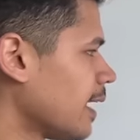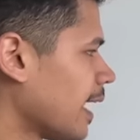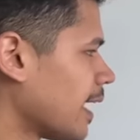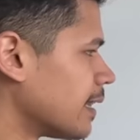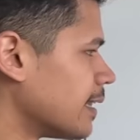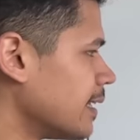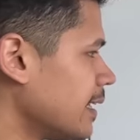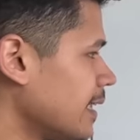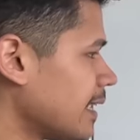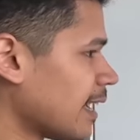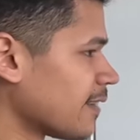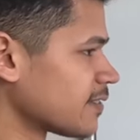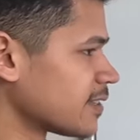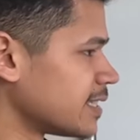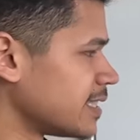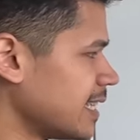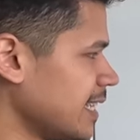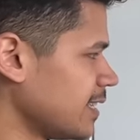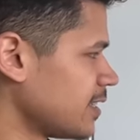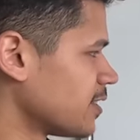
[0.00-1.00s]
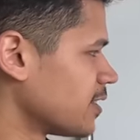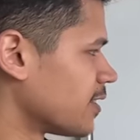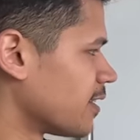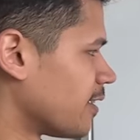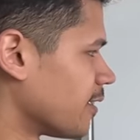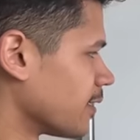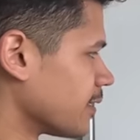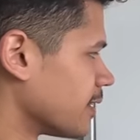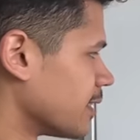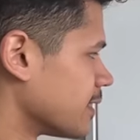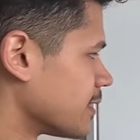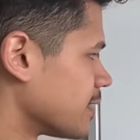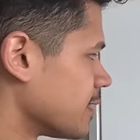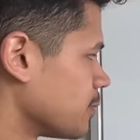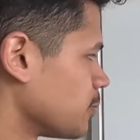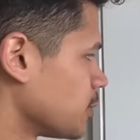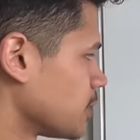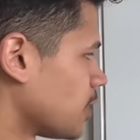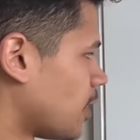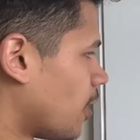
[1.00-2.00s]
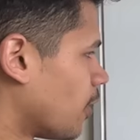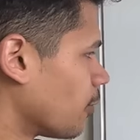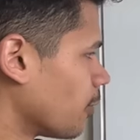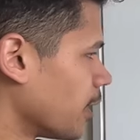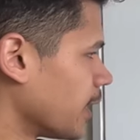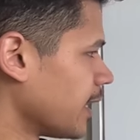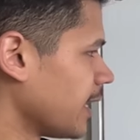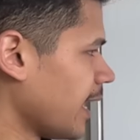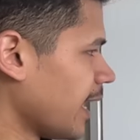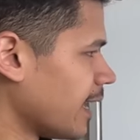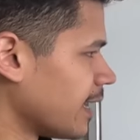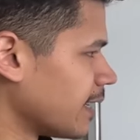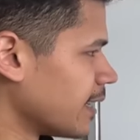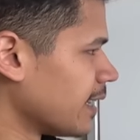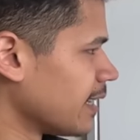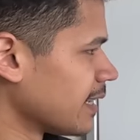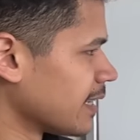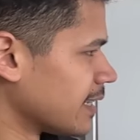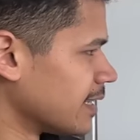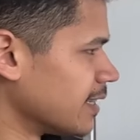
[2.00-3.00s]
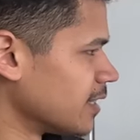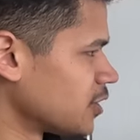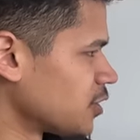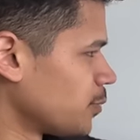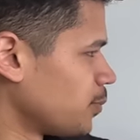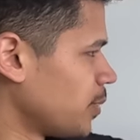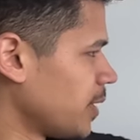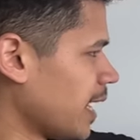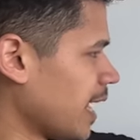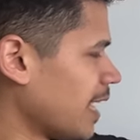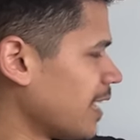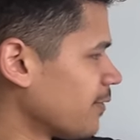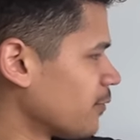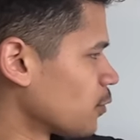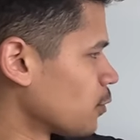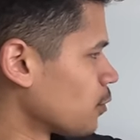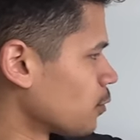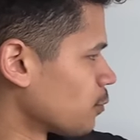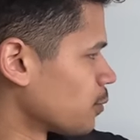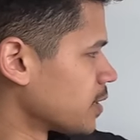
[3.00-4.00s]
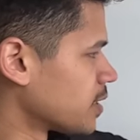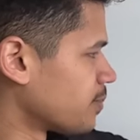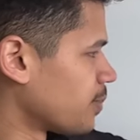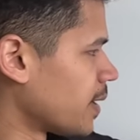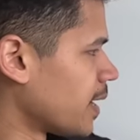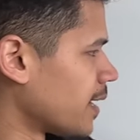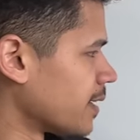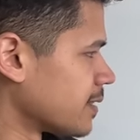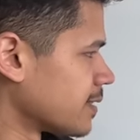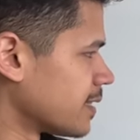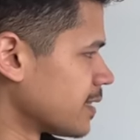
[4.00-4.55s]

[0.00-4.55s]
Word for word: And they didn't have to teach the dog this. This was already a conditioned behavioral response.